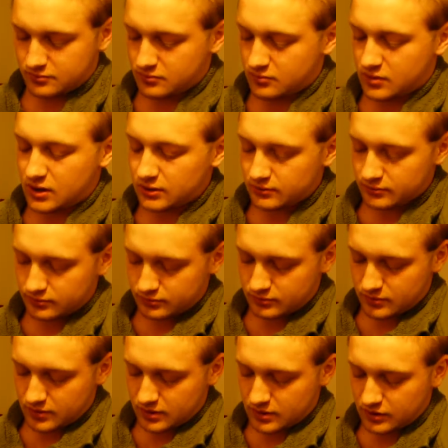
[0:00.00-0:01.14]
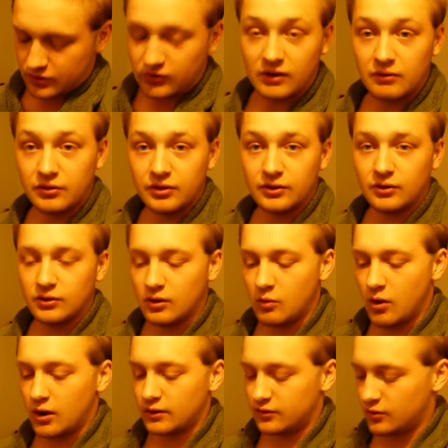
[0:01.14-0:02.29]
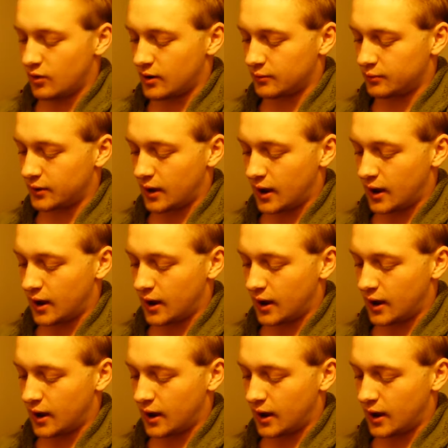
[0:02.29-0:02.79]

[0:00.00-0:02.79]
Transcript: I mean, it does everything you're going to want it to.